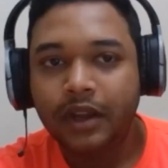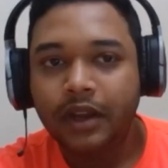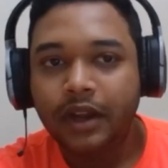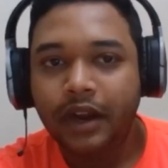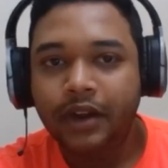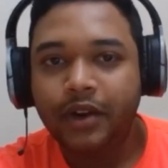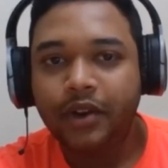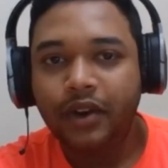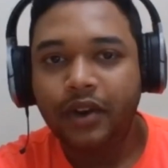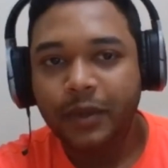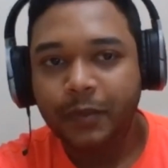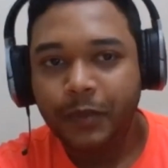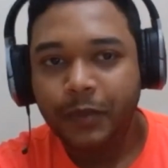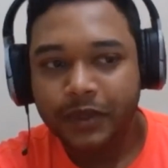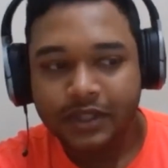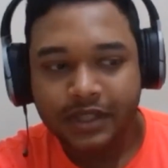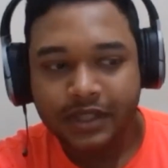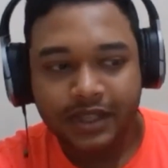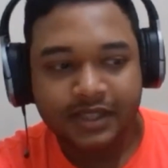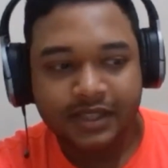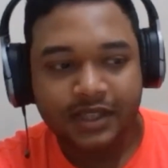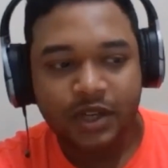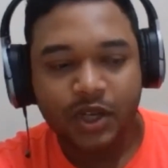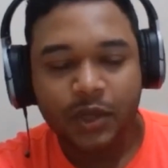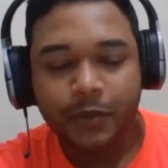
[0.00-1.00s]
It only puts
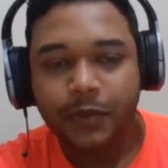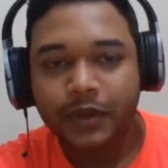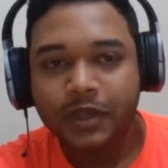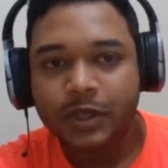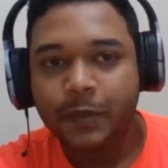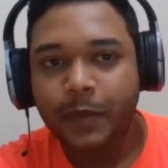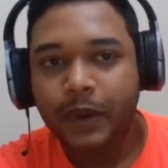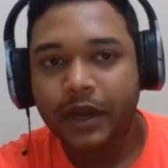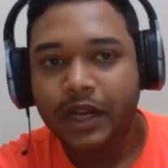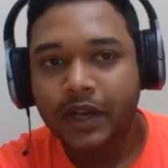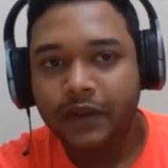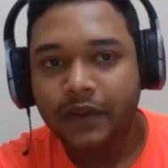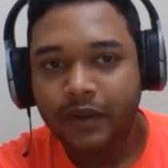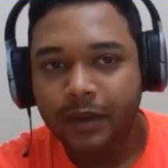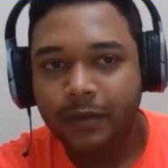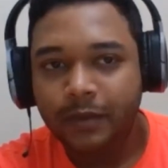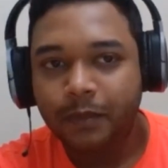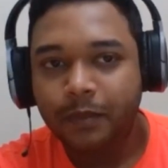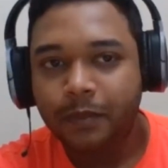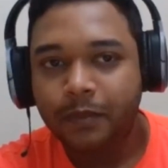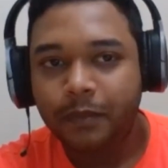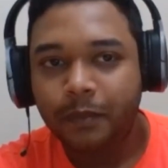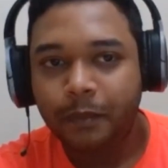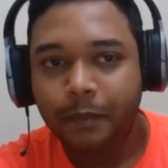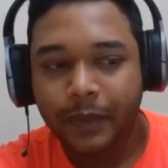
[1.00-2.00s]
things into perspective and
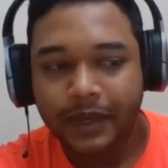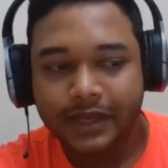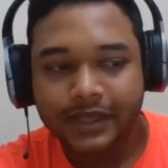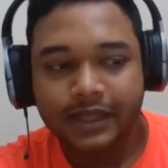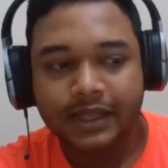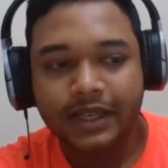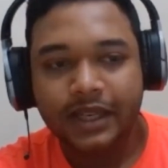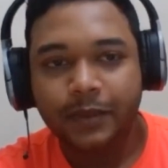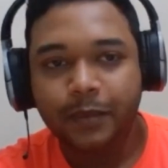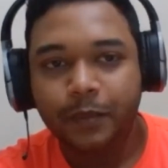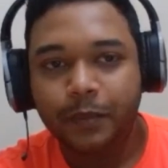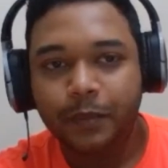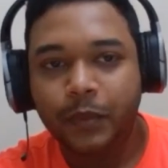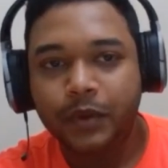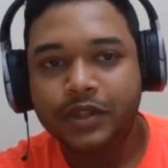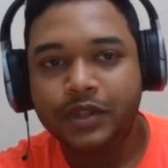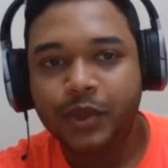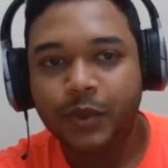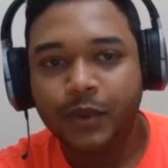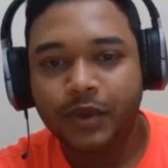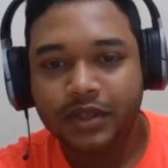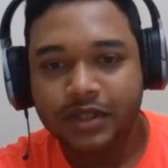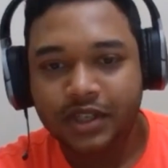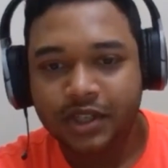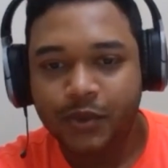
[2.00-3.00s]
basically puts
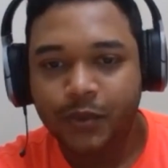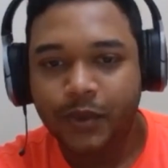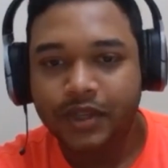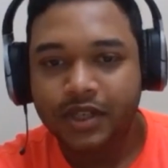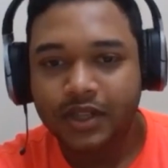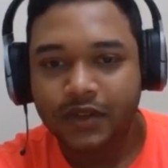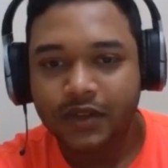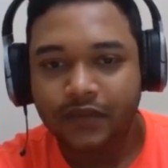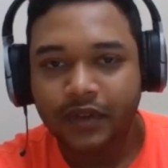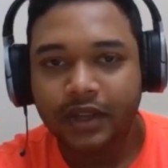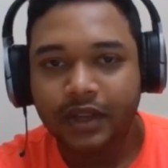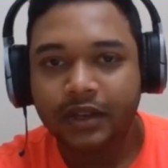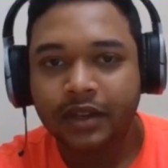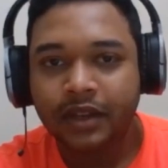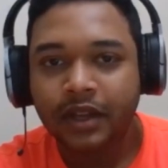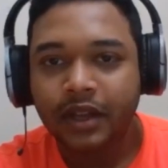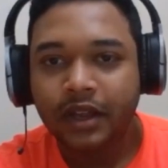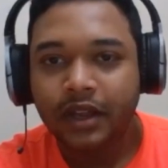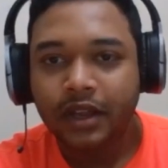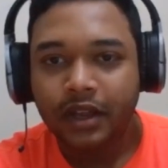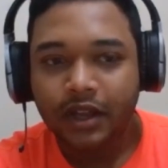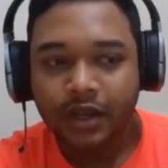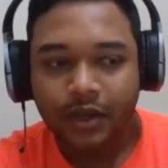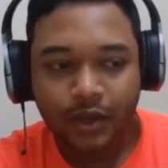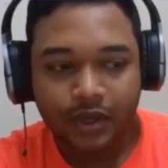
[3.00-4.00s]
you in a situation where
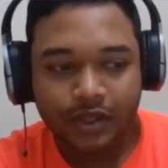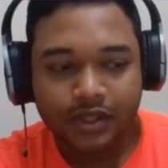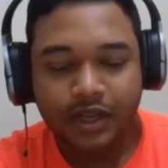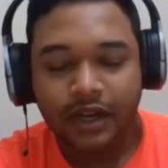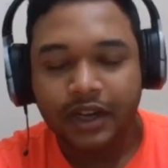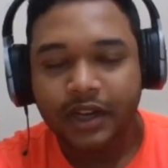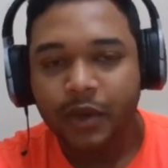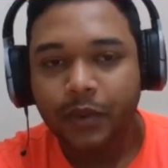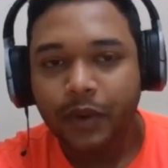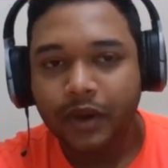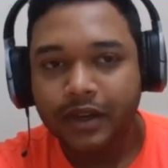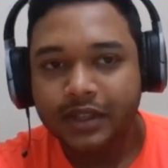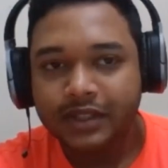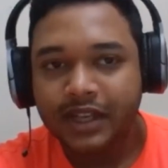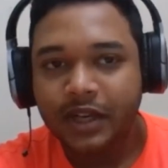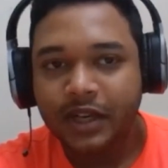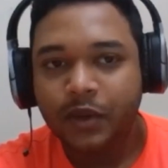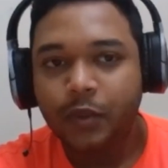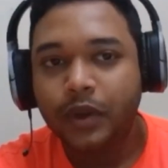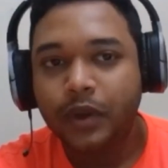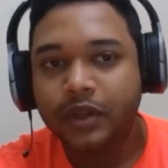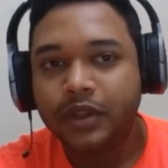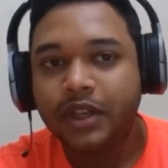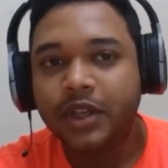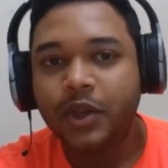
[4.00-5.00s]
you're starting to
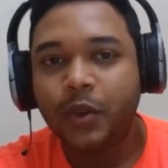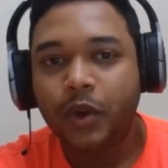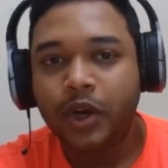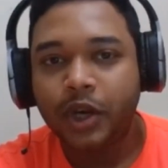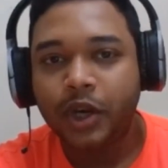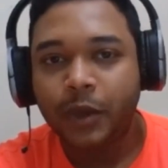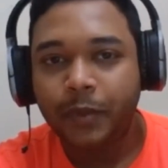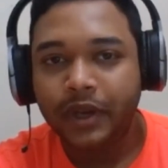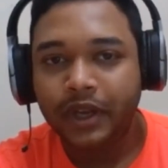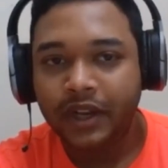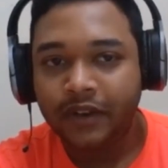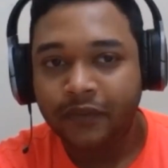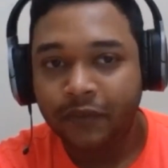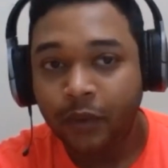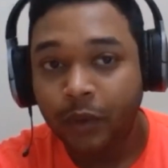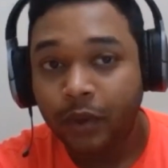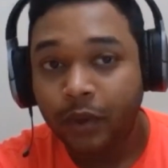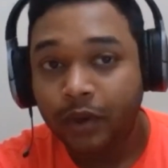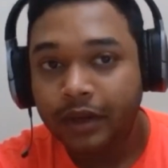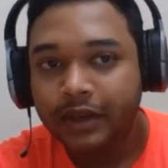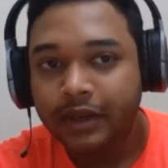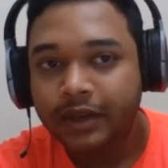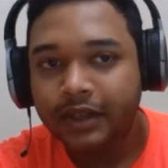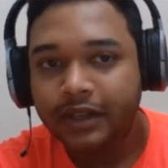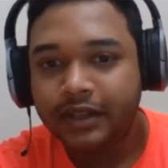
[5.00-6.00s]
understand whether you want to be
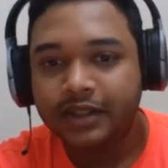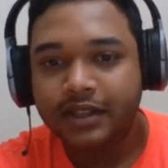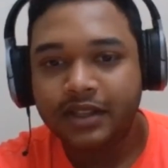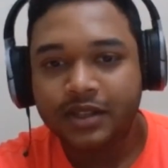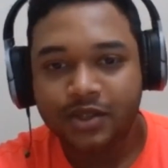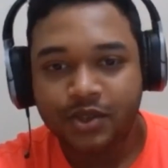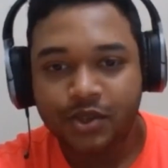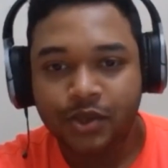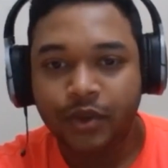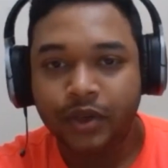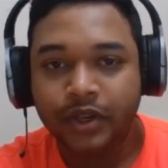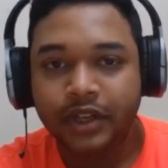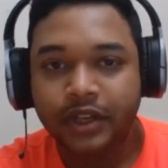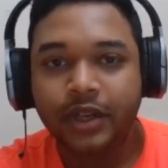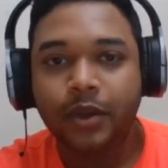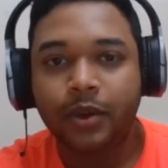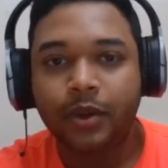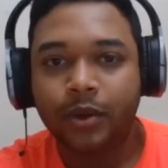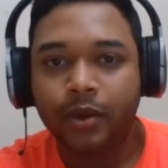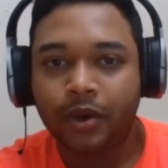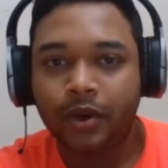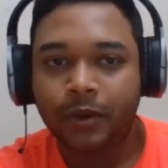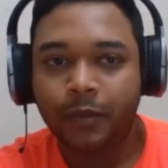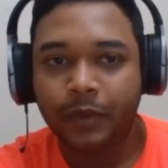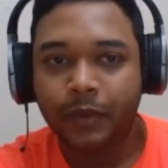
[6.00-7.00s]
involved in this journey or
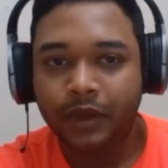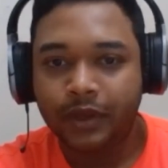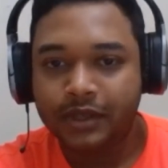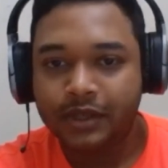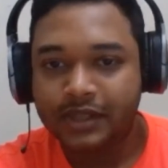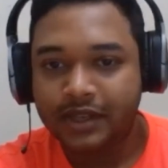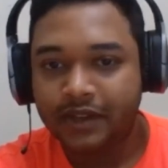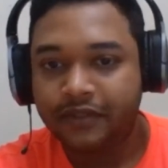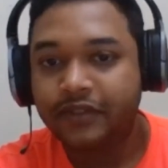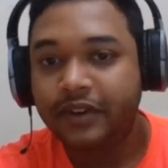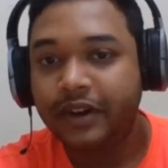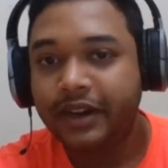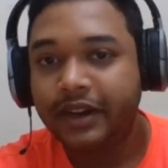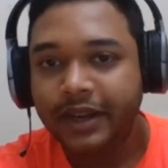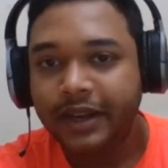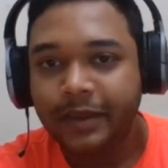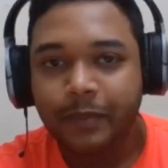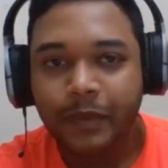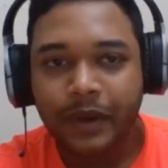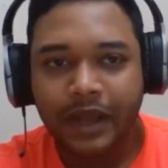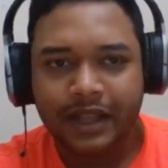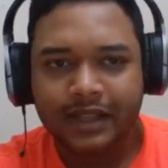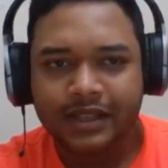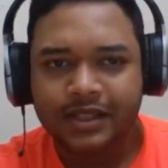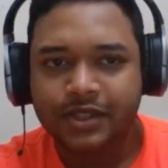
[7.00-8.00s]
not, because definitely
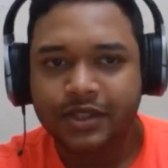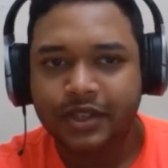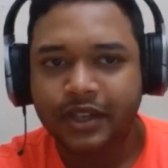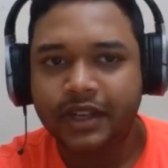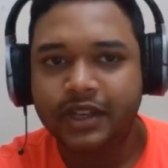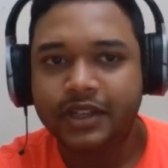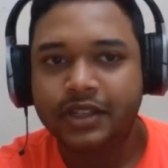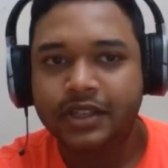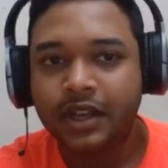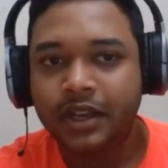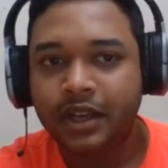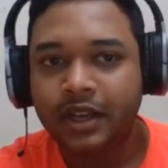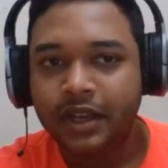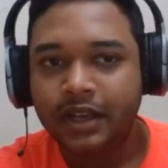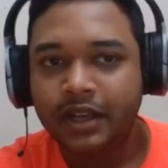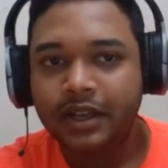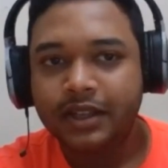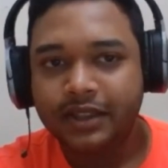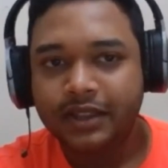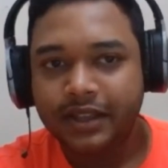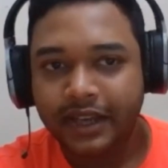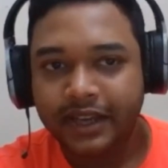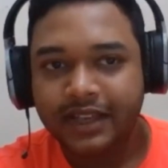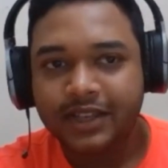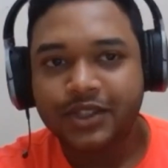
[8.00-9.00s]
plans change,
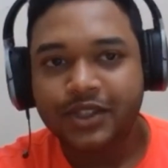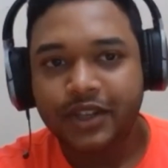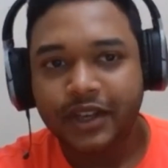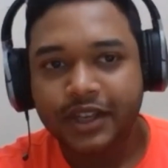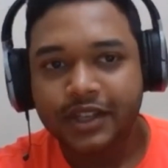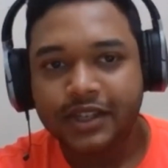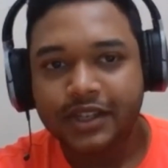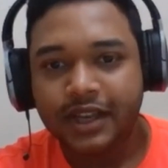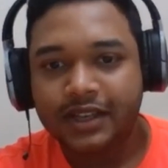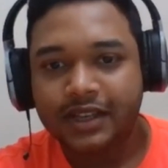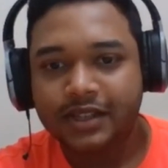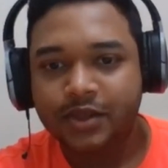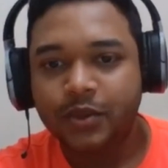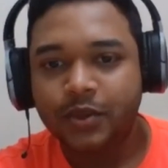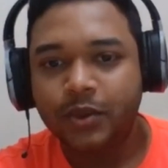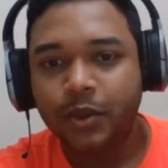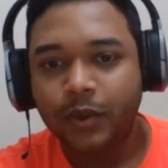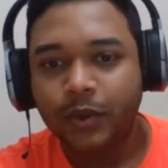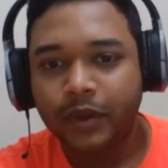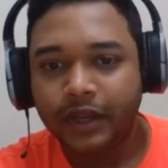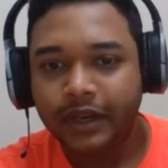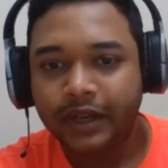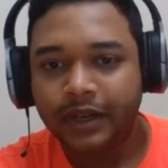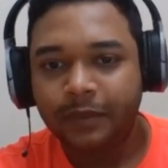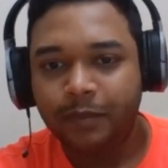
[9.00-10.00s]
things change as you
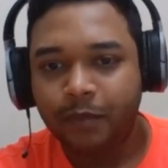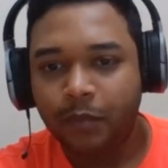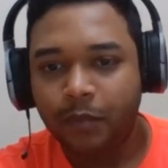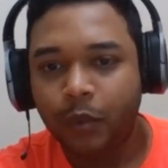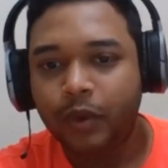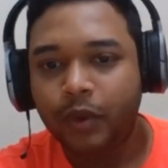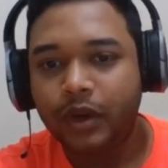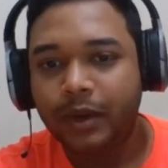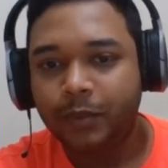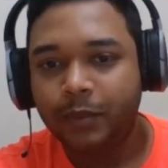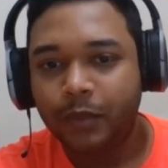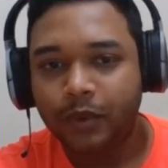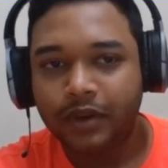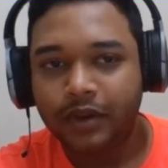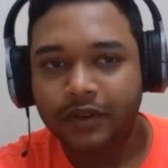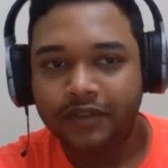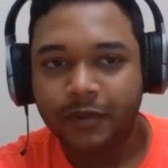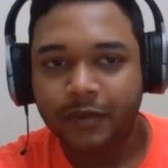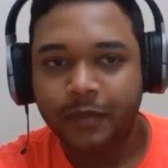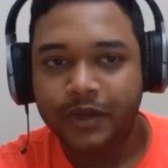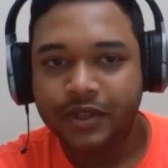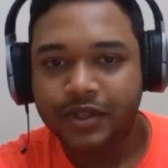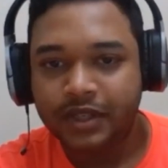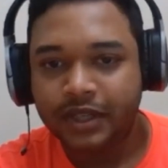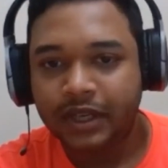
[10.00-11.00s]
go ahead, more and more
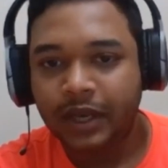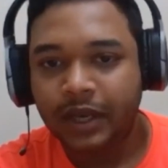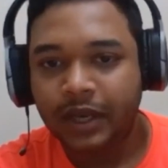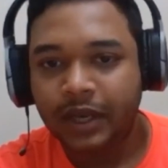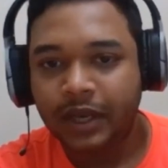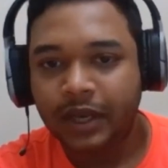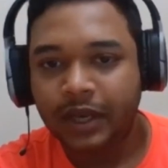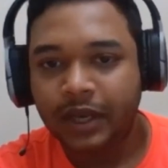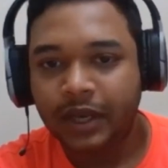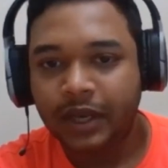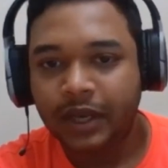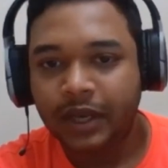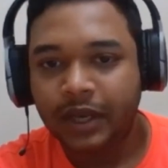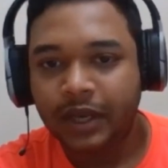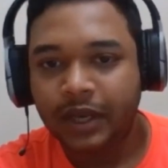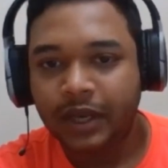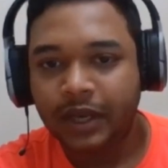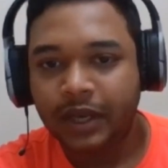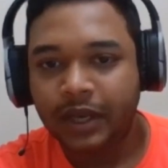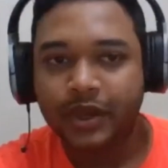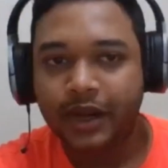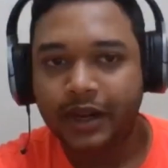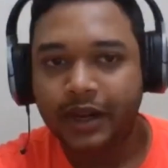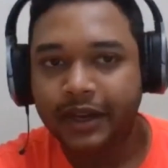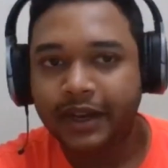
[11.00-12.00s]
information comes to the
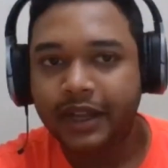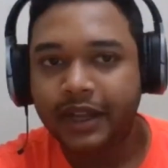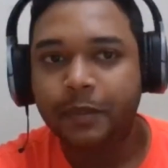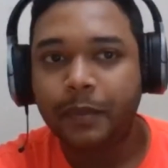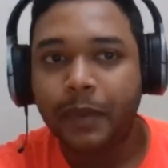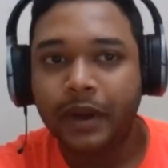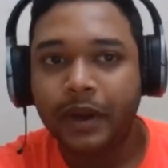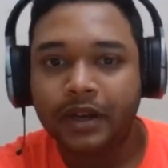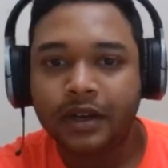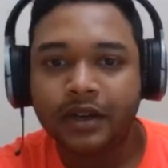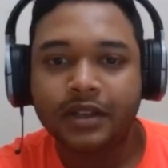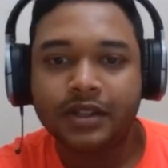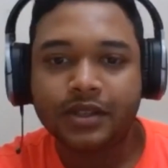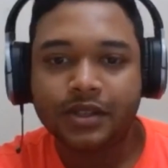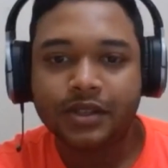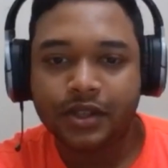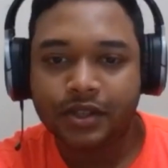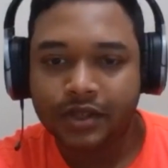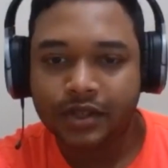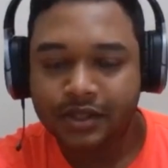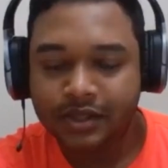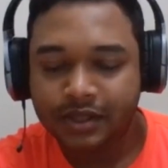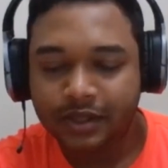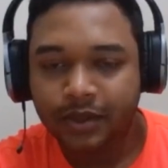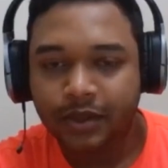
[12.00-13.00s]
surface, you can take better
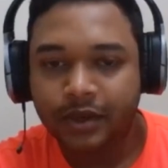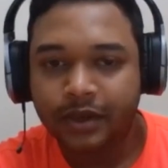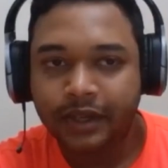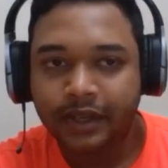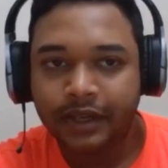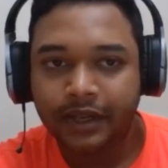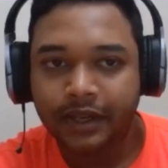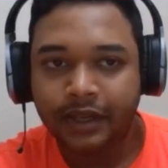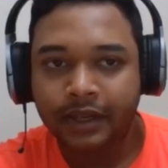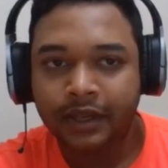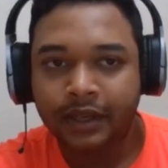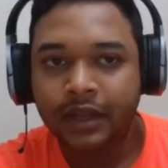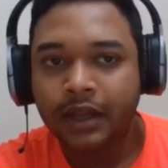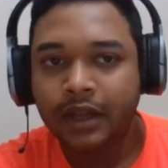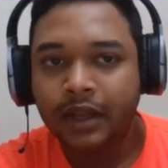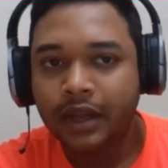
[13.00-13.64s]
decisions accordingly.